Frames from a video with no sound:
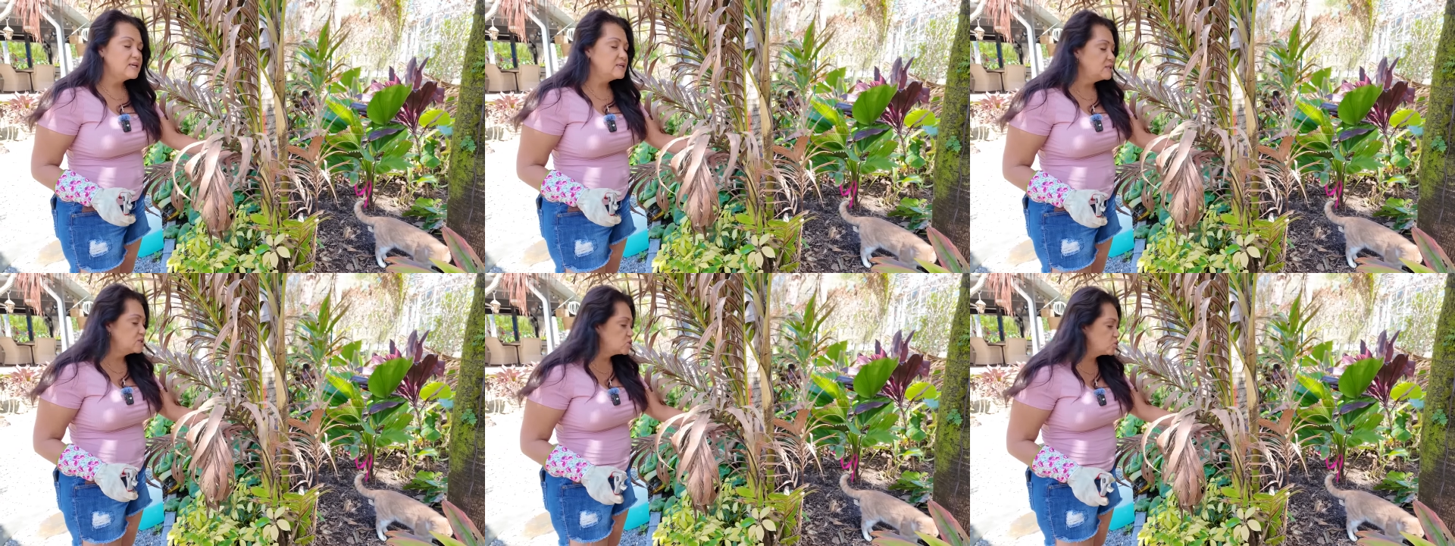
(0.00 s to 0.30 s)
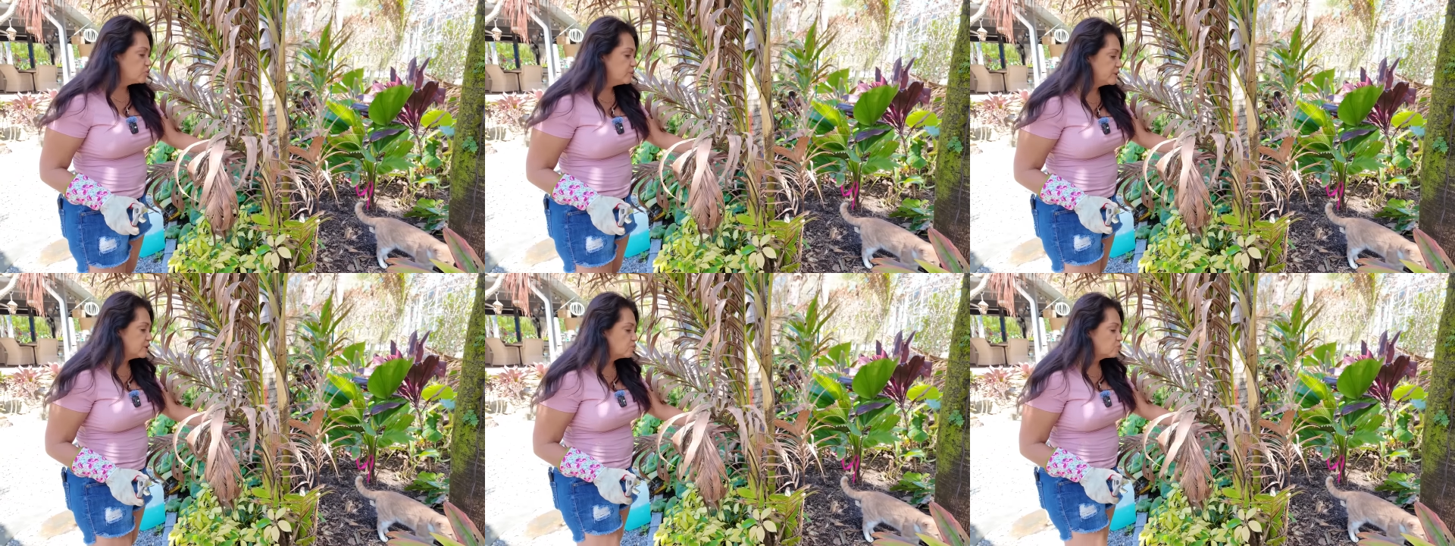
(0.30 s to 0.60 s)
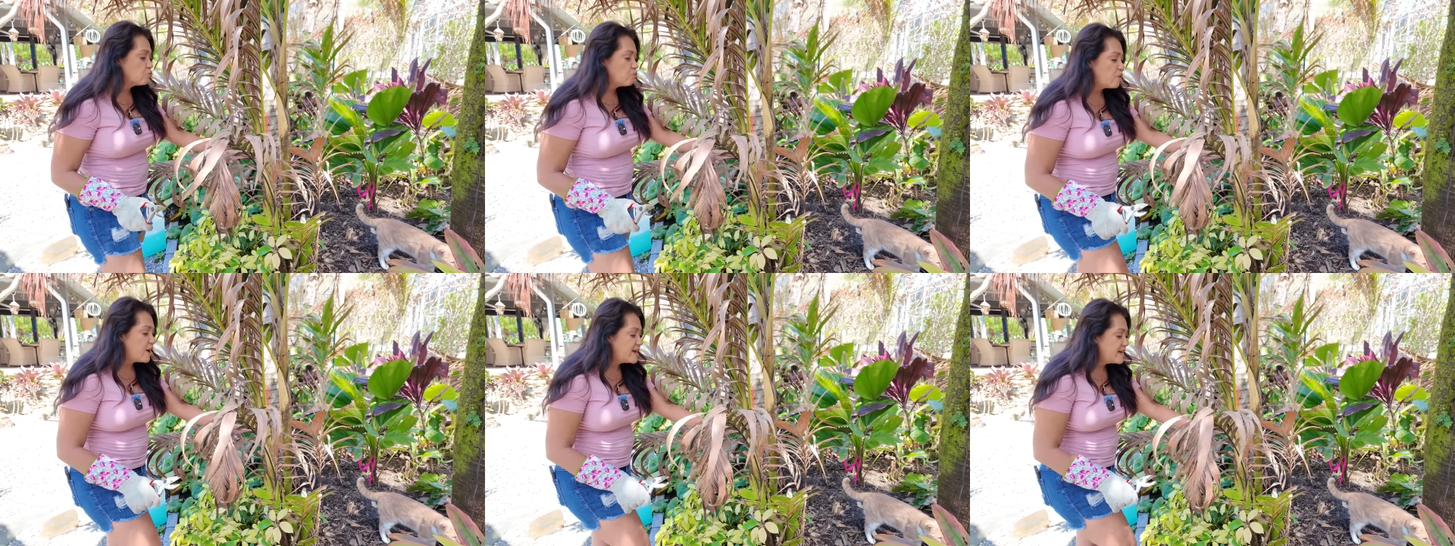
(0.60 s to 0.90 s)
and then treated
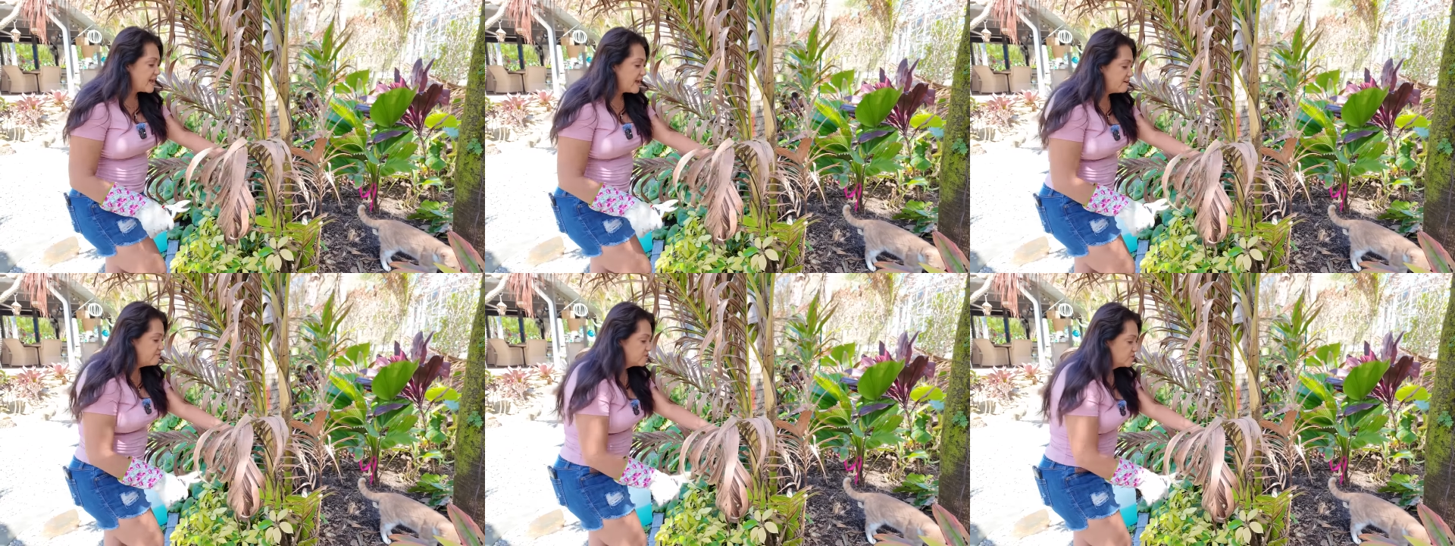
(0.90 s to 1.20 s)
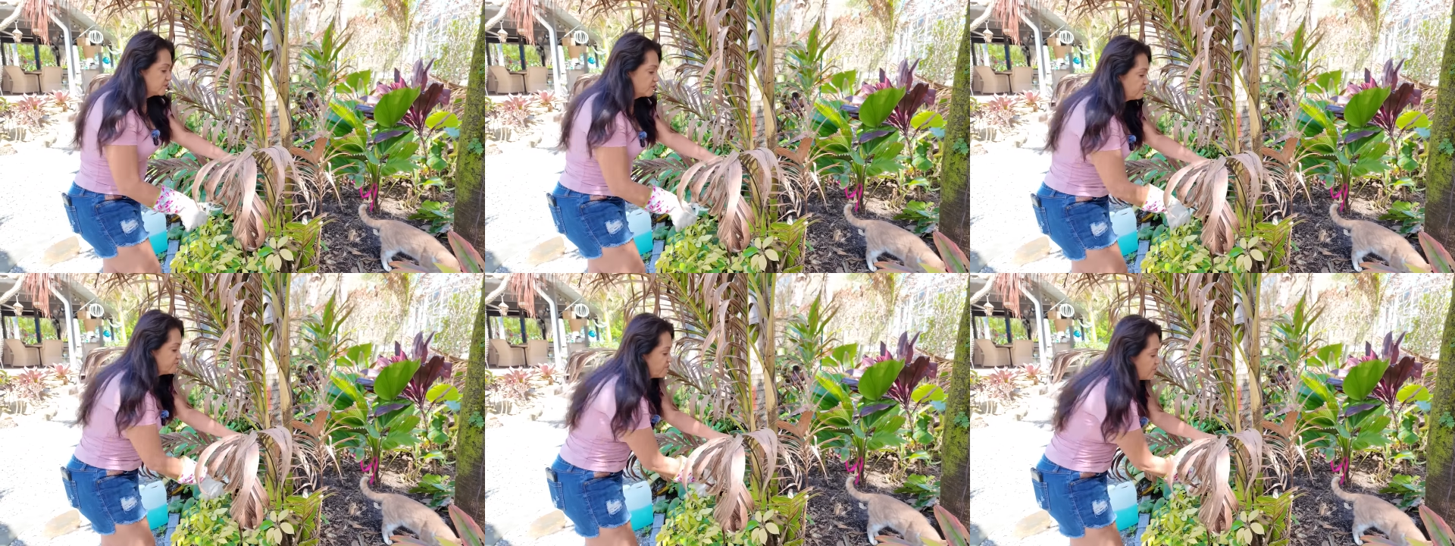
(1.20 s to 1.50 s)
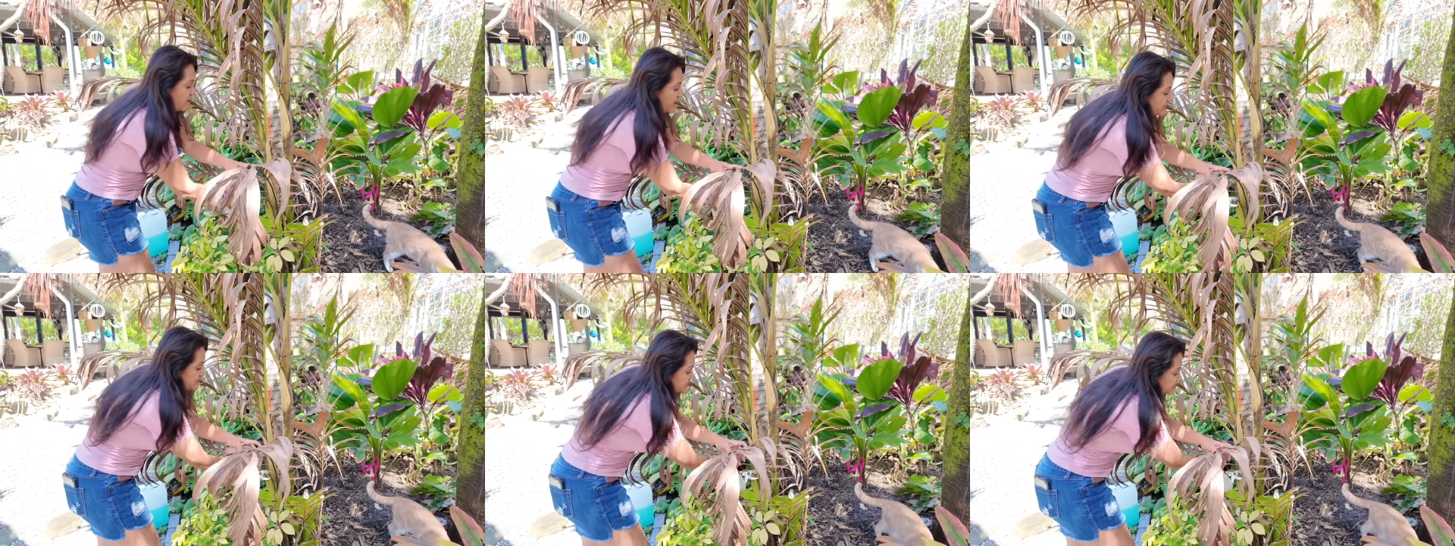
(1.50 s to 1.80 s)
right after the
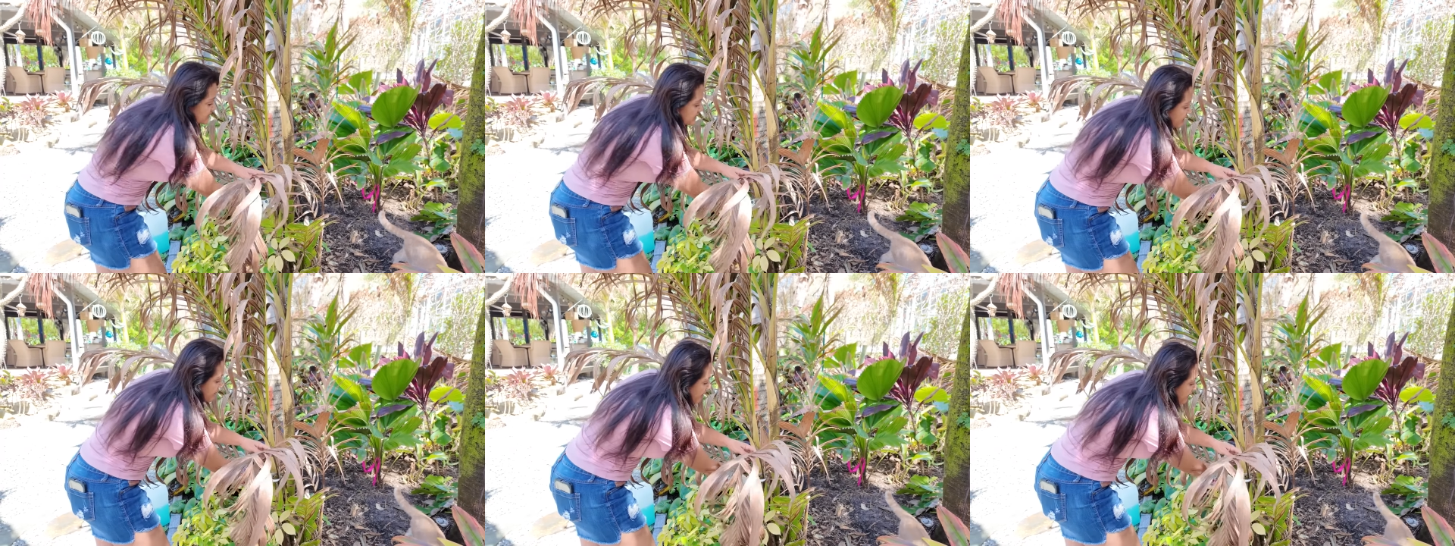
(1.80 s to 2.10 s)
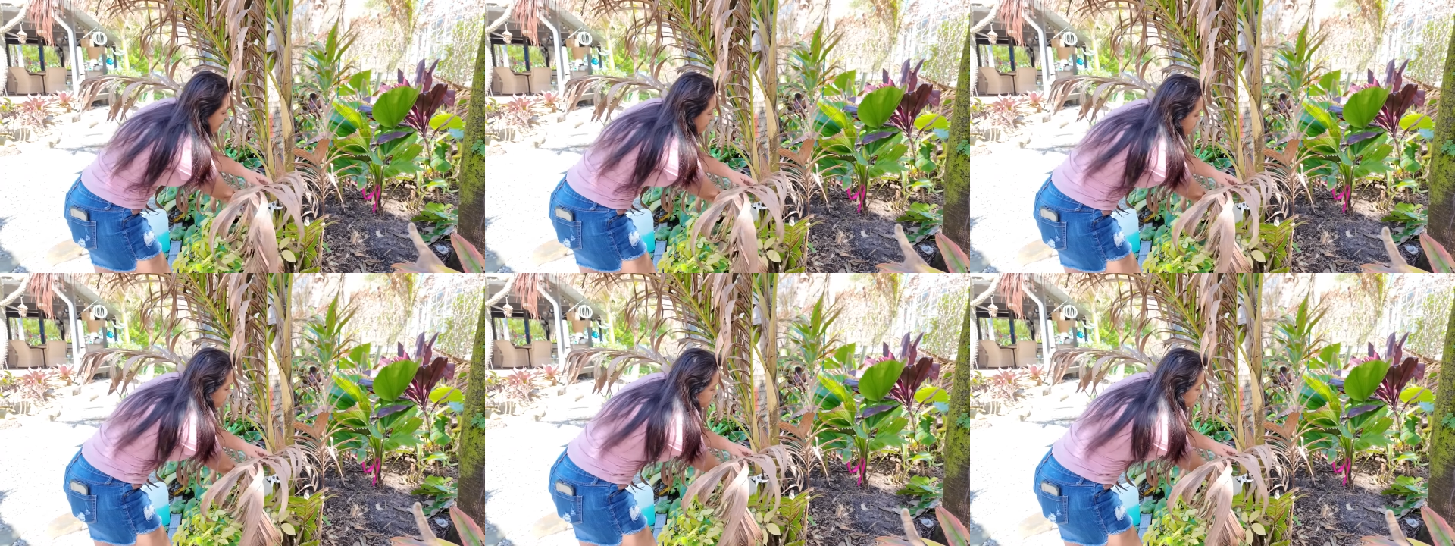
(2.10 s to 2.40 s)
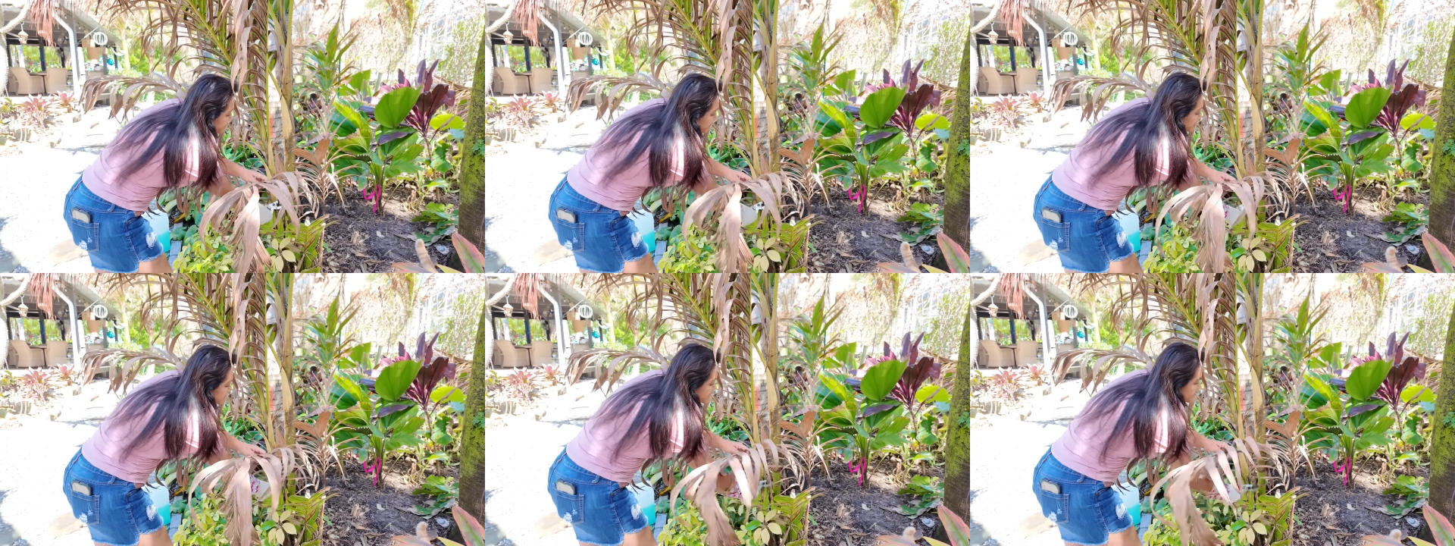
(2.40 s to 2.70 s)
frost.
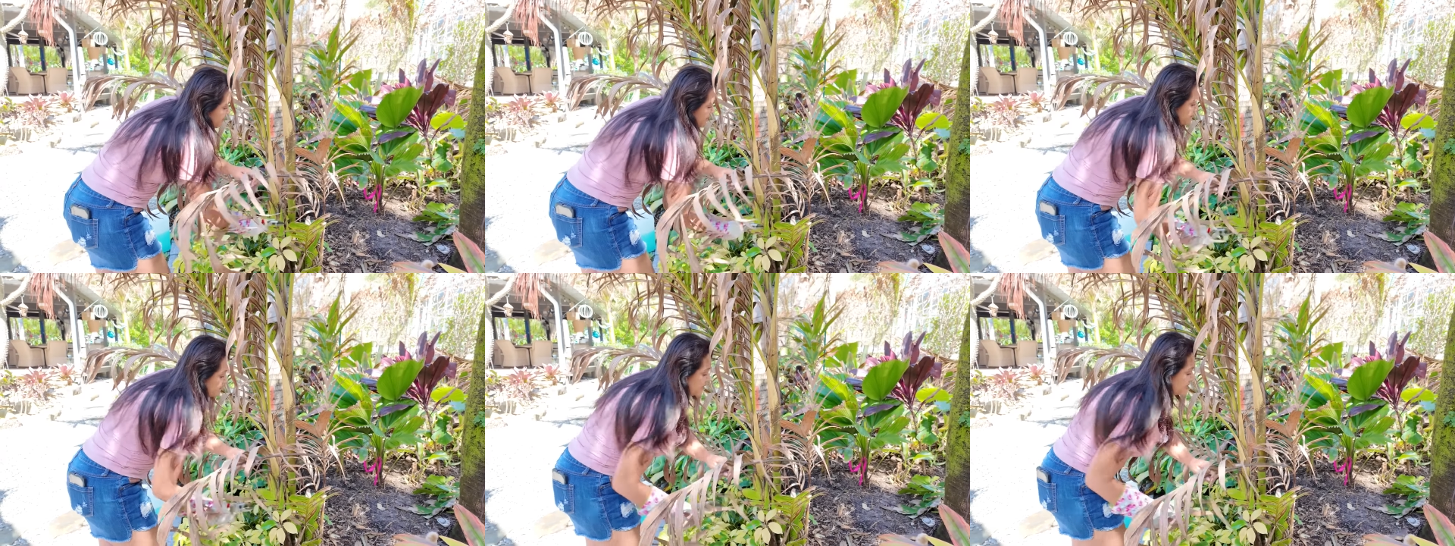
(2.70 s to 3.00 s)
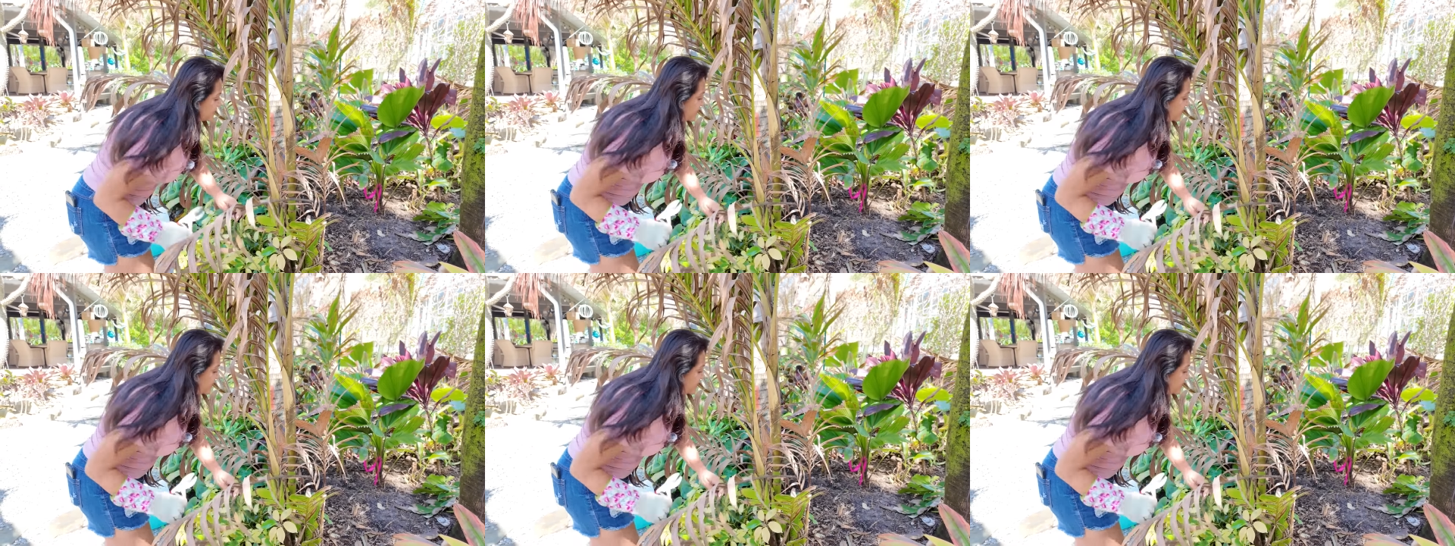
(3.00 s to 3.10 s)
So I'm gonna